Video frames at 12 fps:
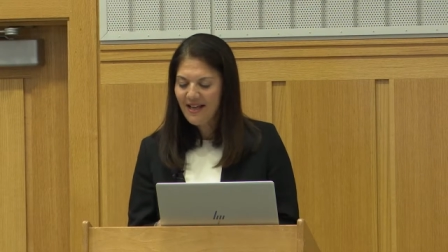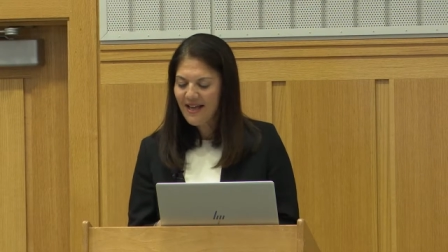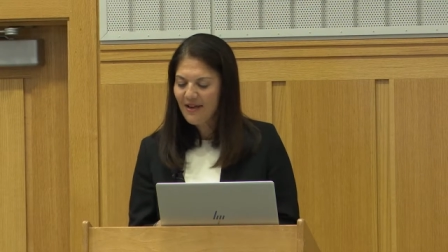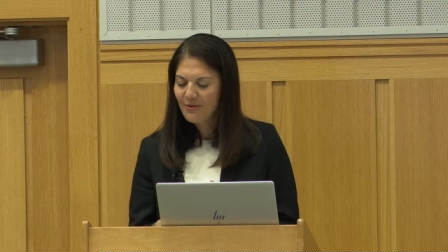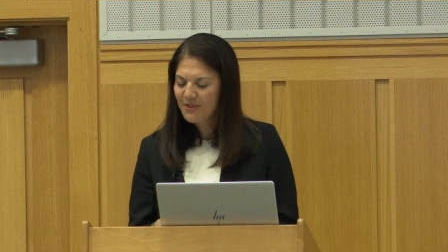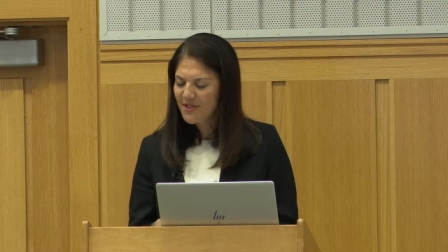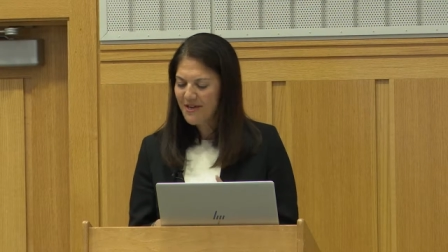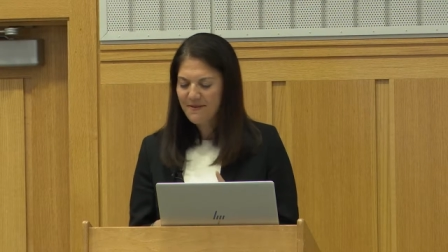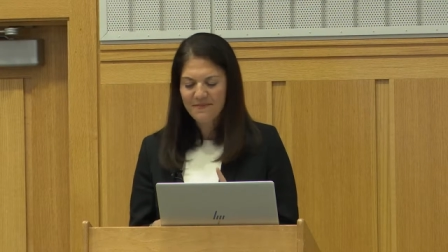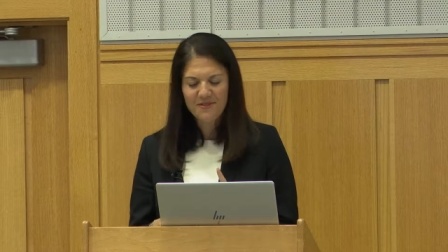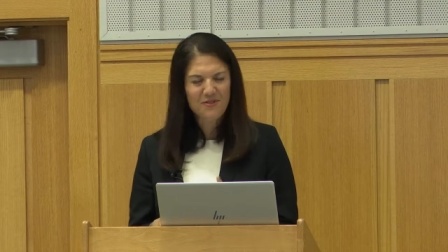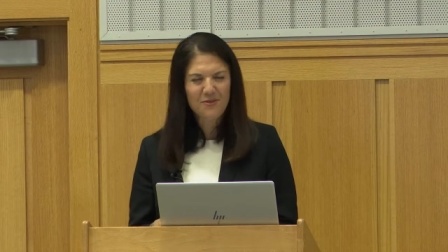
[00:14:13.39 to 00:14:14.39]

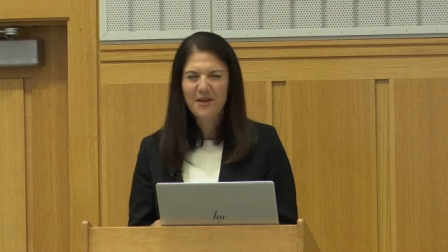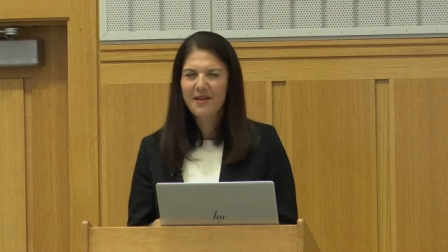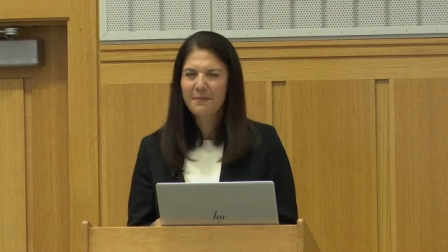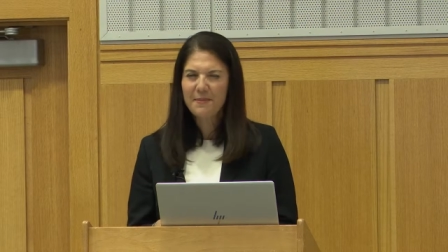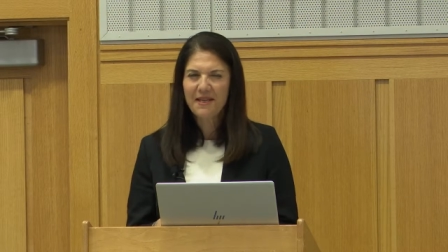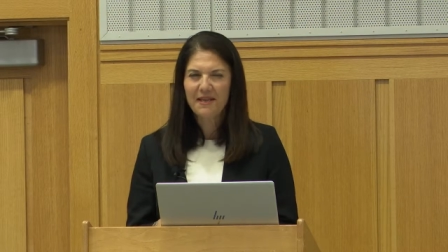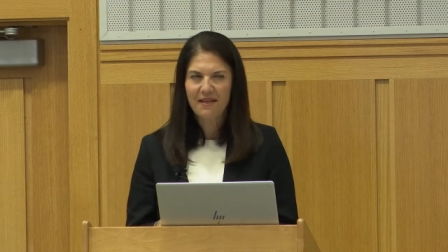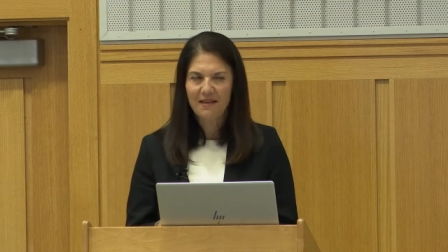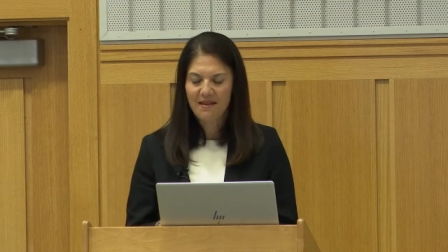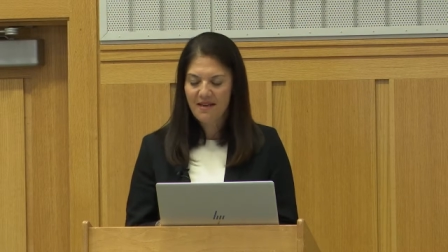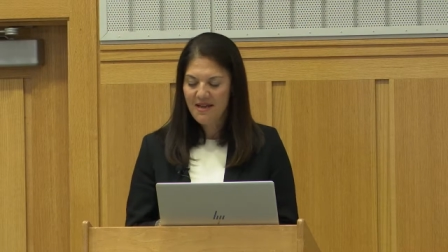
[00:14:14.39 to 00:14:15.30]
outcomes strike me